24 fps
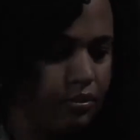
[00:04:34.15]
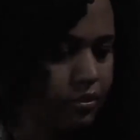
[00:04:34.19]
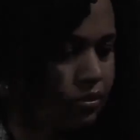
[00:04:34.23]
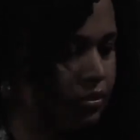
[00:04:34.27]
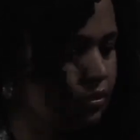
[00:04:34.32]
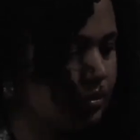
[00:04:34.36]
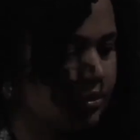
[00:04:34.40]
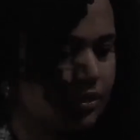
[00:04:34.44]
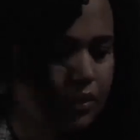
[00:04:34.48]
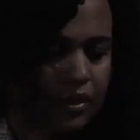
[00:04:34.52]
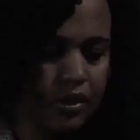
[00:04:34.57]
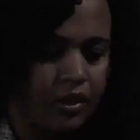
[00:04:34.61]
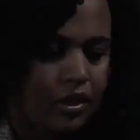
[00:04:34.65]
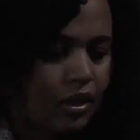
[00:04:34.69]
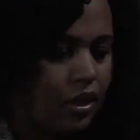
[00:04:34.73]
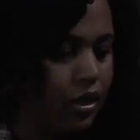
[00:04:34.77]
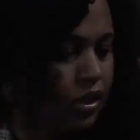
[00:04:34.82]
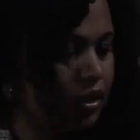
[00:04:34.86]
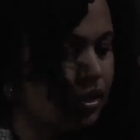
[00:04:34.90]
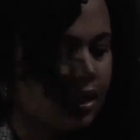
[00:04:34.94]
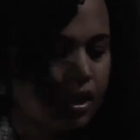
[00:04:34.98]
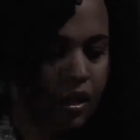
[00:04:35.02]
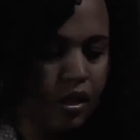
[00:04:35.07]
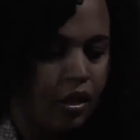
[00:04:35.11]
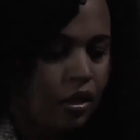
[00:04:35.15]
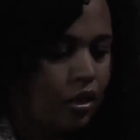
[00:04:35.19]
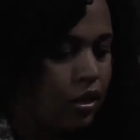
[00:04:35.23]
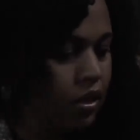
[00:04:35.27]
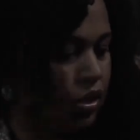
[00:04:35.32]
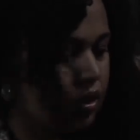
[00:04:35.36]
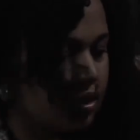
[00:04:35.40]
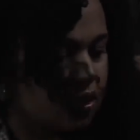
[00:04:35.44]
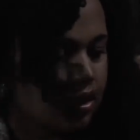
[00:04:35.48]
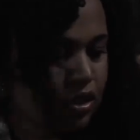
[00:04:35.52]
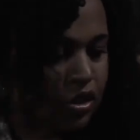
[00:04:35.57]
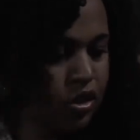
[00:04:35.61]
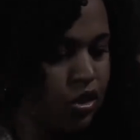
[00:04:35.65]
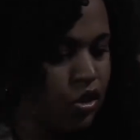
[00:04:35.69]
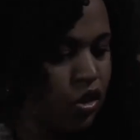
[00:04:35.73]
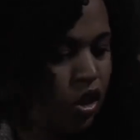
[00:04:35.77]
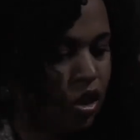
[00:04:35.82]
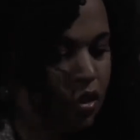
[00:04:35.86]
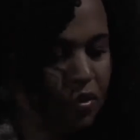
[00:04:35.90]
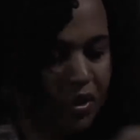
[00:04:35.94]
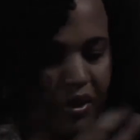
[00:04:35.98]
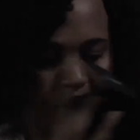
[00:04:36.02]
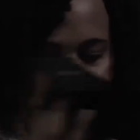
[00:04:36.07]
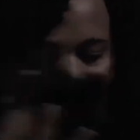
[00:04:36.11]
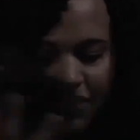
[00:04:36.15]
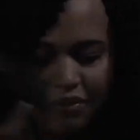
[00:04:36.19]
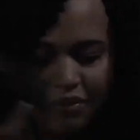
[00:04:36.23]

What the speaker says: Financial abuse is when an